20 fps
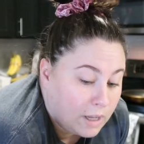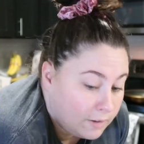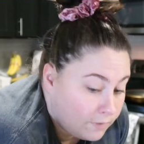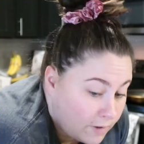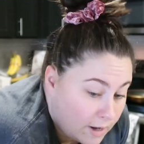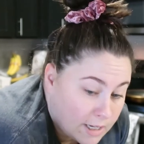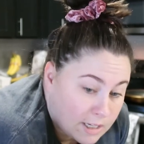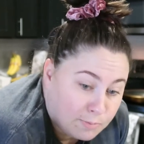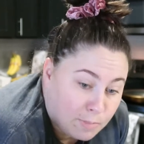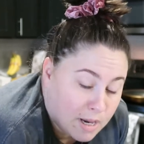if
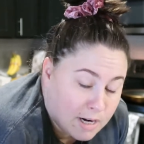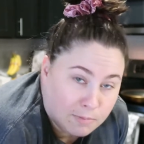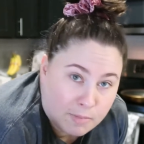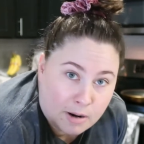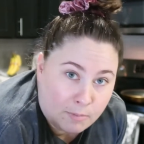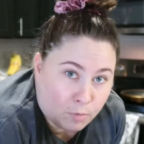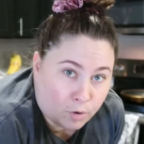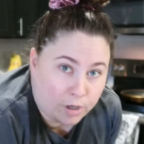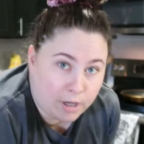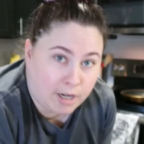I spend
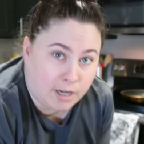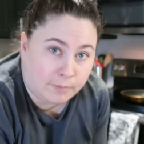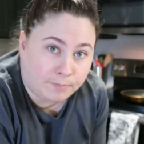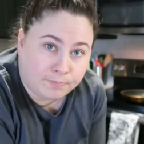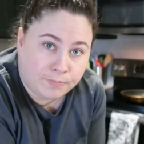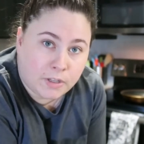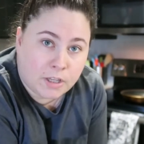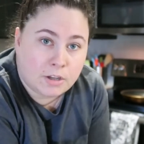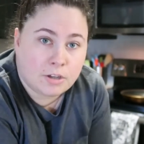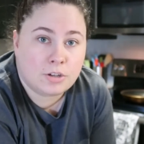my morning
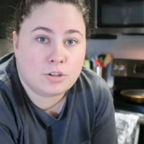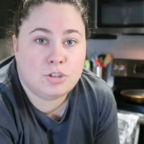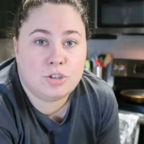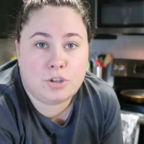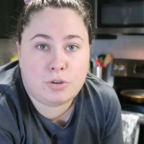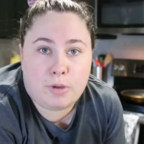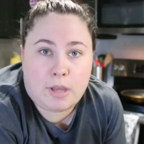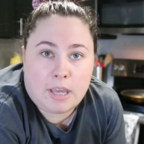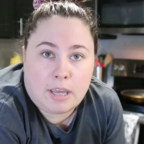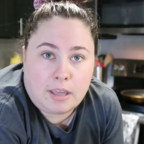
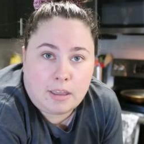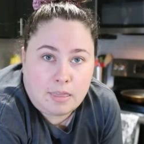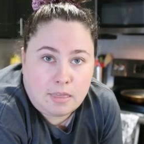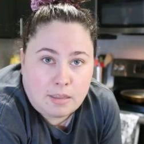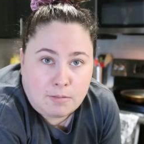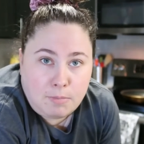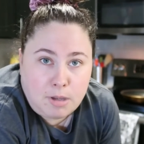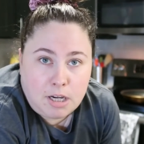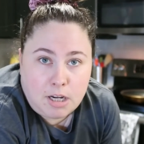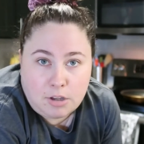doing
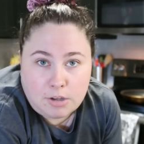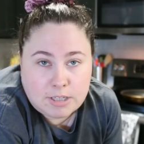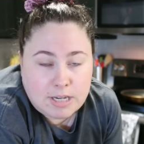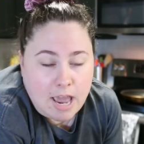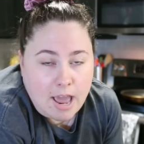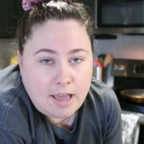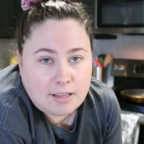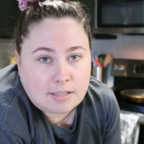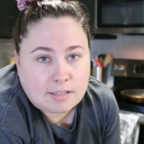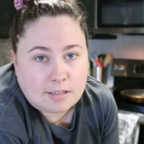the menial
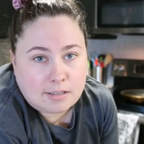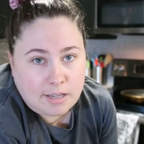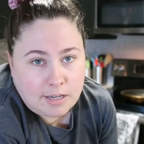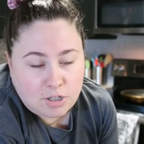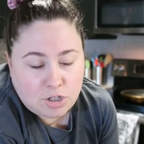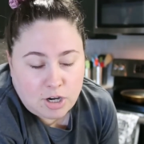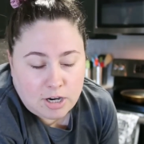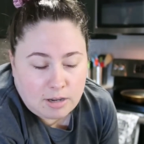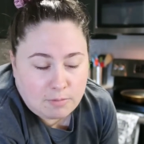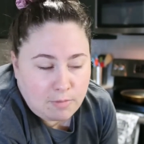tasks like
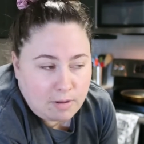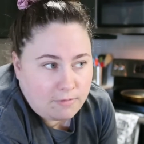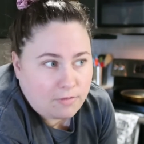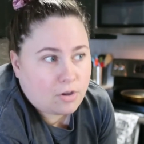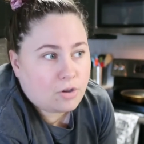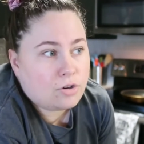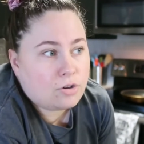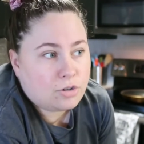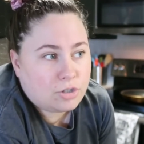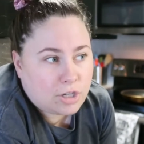checking my
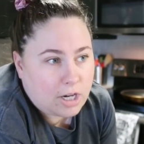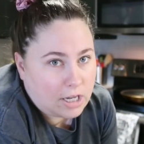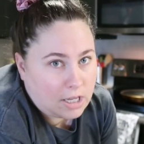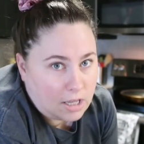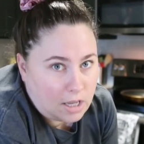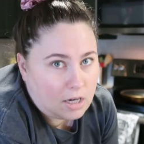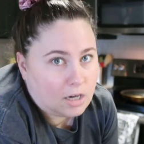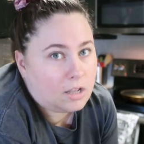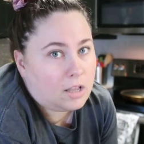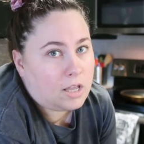phone,
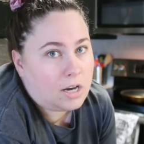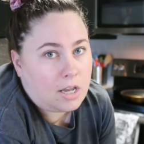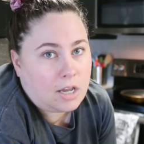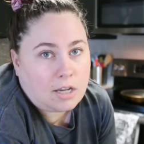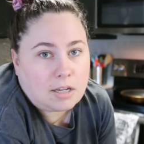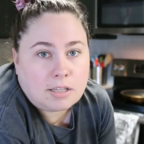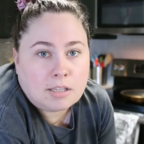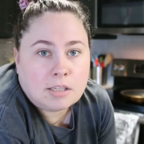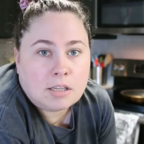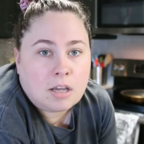checking
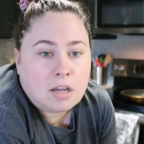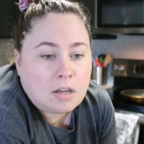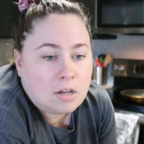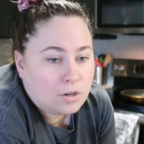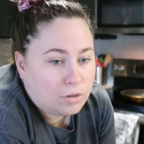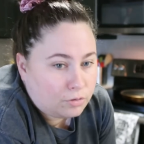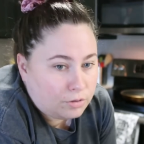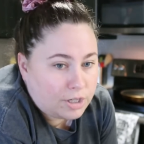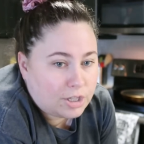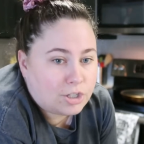analytics,
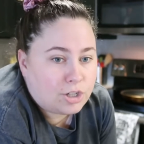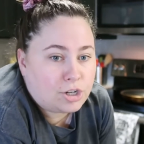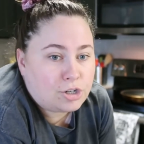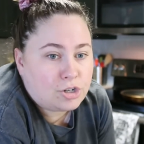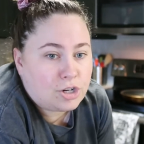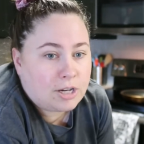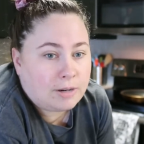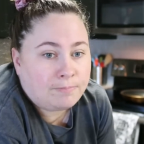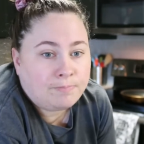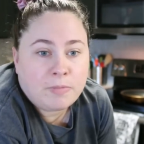
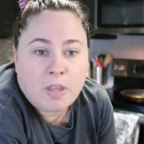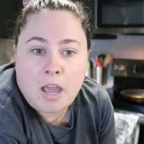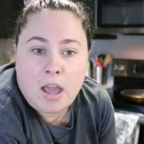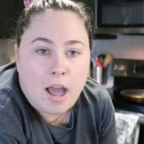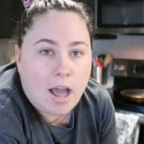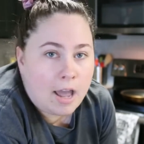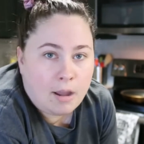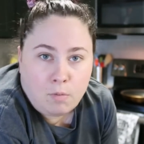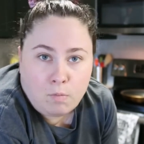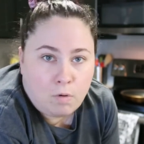researching,
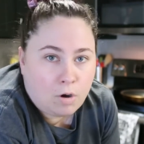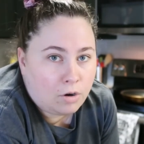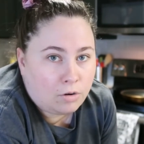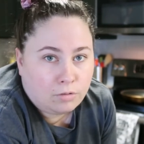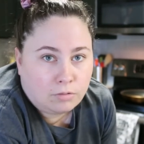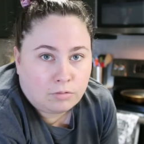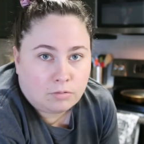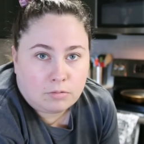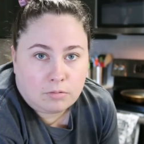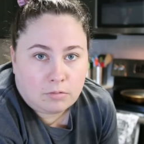I
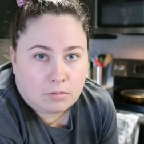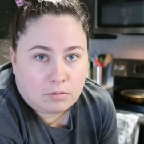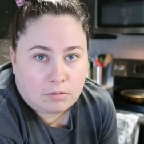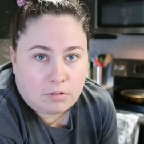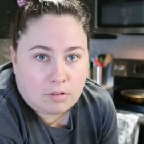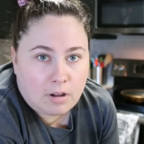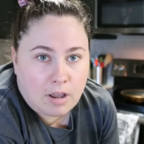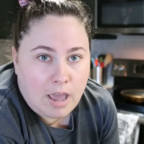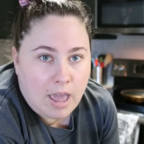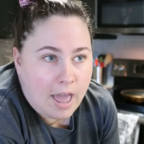
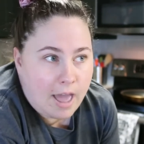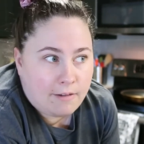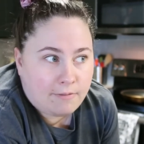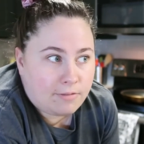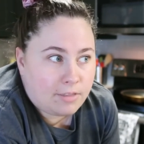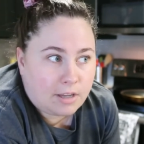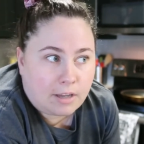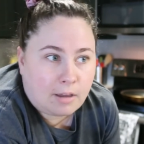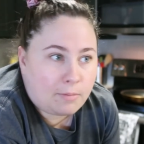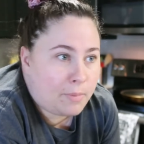won't
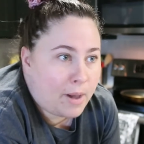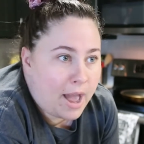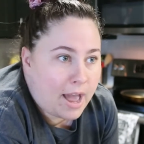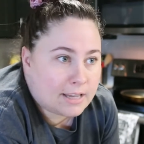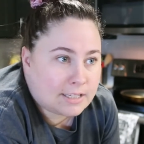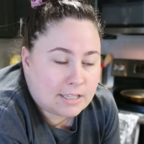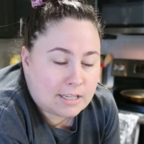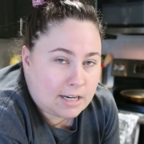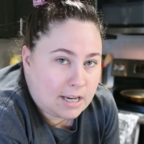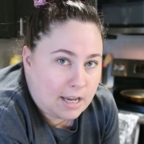have the
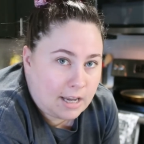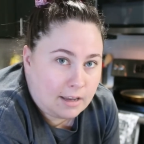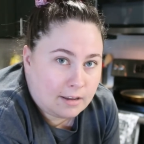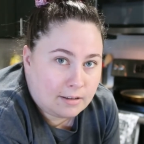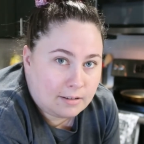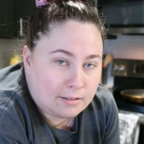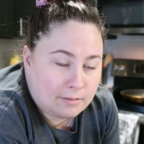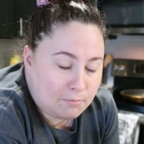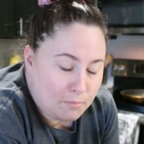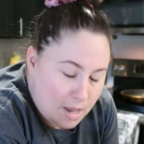capacity
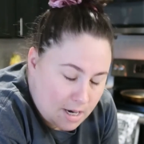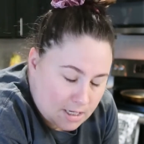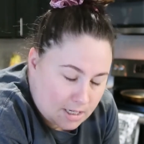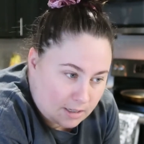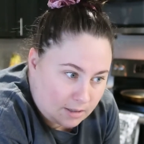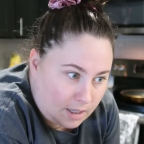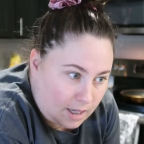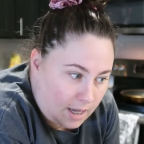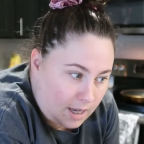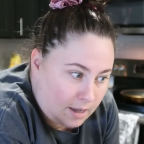
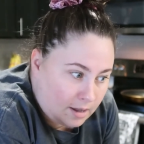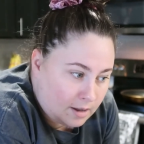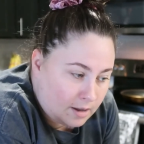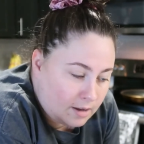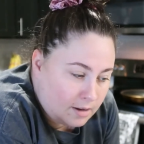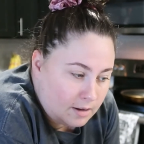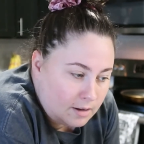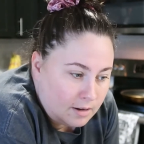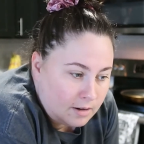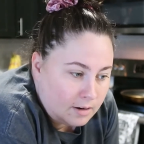mentally
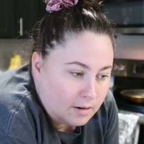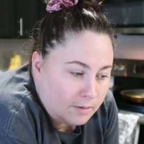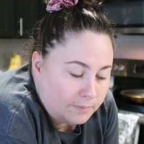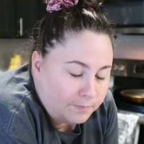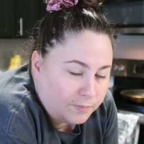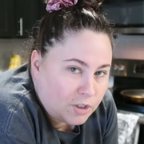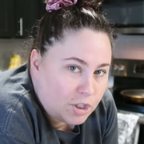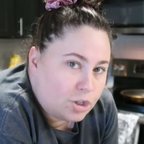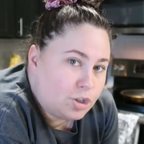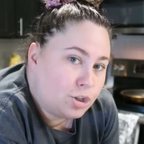
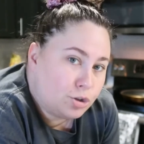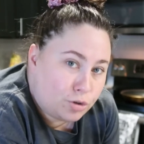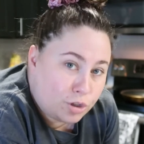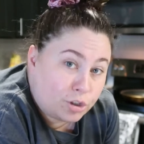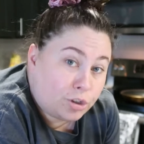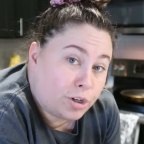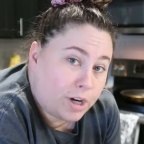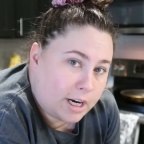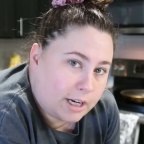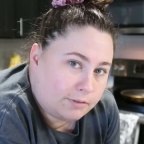to do the
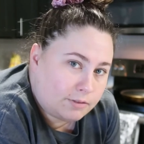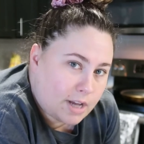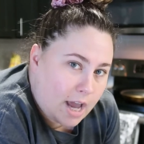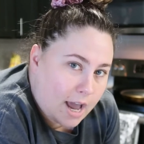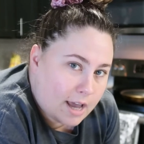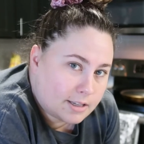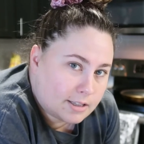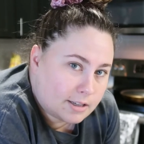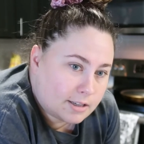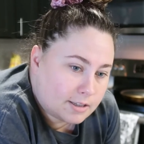creative
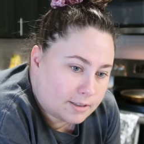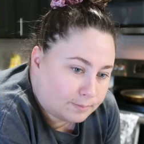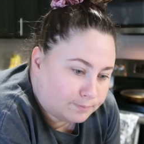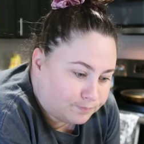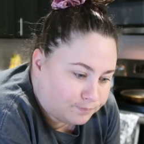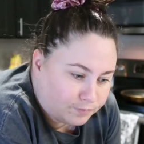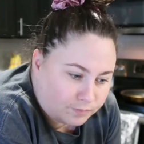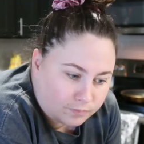tasks.